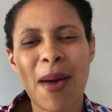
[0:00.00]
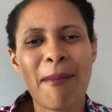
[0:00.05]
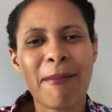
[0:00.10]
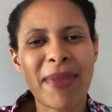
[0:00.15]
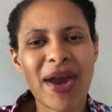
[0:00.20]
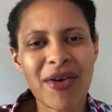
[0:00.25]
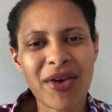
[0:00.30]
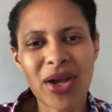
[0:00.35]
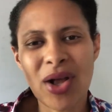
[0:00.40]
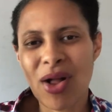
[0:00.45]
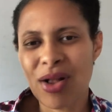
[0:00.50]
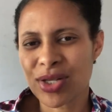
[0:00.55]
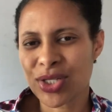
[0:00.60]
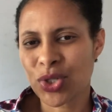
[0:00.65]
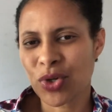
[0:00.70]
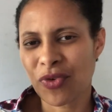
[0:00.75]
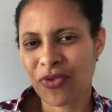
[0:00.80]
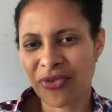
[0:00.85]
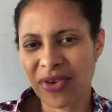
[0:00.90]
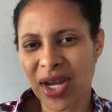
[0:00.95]
Marin
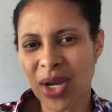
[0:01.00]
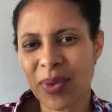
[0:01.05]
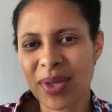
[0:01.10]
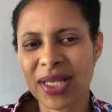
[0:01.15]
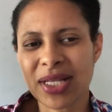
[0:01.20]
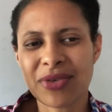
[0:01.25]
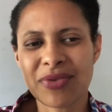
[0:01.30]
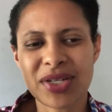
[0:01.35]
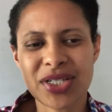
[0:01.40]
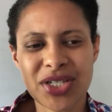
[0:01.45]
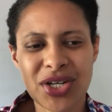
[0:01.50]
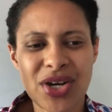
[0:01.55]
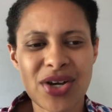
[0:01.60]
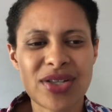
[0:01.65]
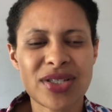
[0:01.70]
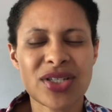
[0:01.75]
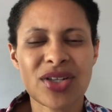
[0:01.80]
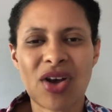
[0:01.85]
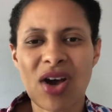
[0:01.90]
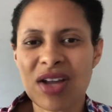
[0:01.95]
also frequently
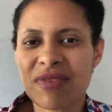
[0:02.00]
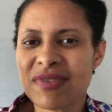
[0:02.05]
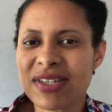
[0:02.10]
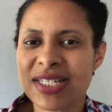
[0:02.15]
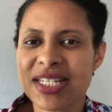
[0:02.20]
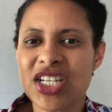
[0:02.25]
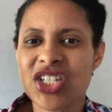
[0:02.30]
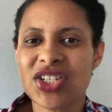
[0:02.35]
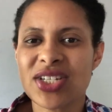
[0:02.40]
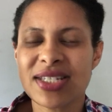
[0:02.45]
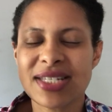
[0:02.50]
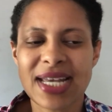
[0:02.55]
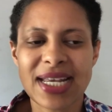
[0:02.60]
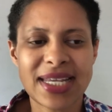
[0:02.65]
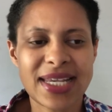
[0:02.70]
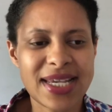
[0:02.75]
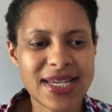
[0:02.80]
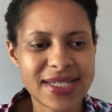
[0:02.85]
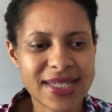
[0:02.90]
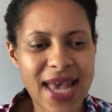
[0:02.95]
returns the conversations that
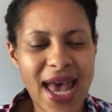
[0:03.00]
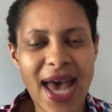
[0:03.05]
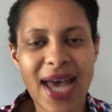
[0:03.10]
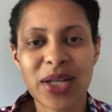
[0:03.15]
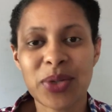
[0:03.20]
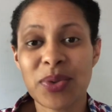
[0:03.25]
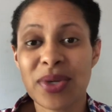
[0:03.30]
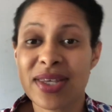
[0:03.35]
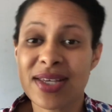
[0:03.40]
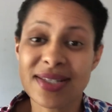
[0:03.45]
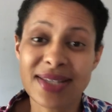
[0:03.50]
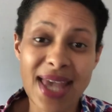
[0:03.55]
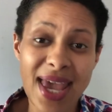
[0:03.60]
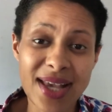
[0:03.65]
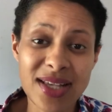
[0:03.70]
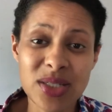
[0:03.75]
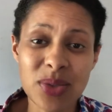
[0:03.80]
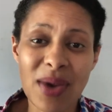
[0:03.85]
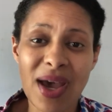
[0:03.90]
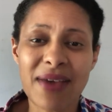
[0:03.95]
he's had with his
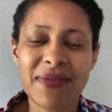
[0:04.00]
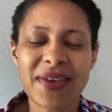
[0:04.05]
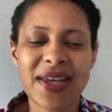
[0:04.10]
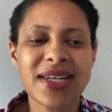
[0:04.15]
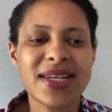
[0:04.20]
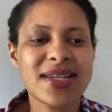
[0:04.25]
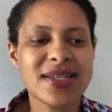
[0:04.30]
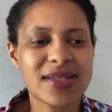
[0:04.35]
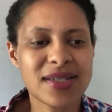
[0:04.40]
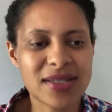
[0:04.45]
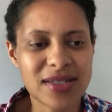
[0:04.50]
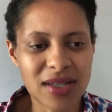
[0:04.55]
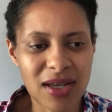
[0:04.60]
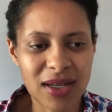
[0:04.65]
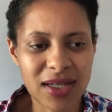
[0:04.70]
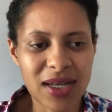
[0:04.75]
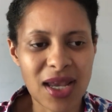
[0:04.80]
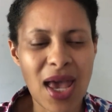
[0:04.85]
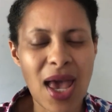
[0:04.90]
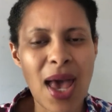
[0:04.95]
ex-wife and his
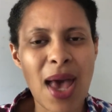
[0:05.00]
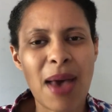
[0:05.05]
son,